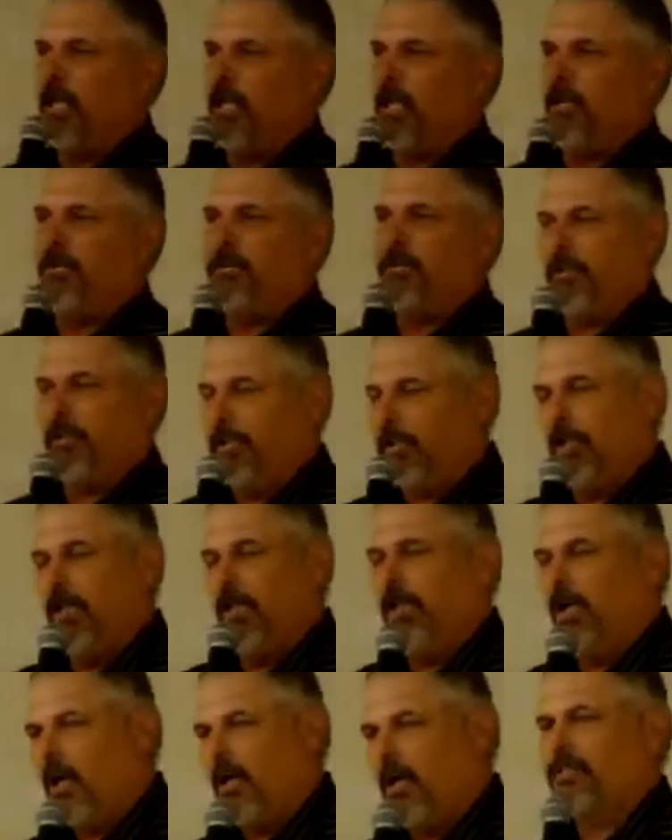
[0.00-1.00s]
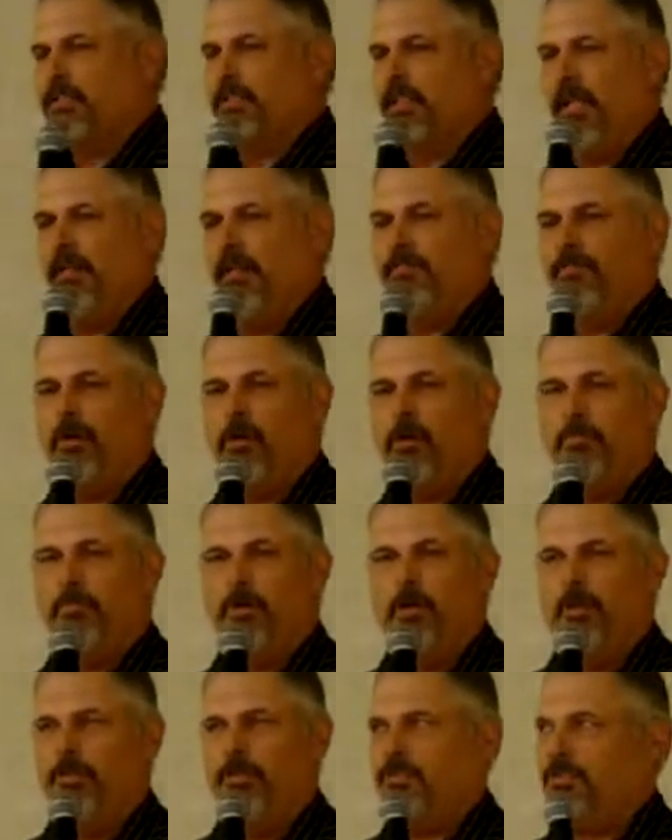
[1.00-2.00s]
letter that nearly all state farm
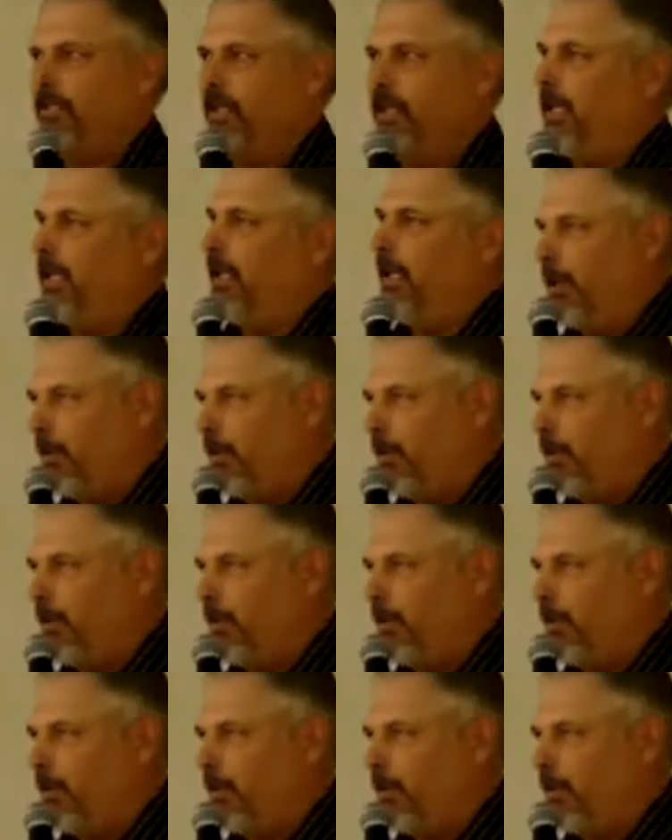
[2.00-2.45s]
bureaus sent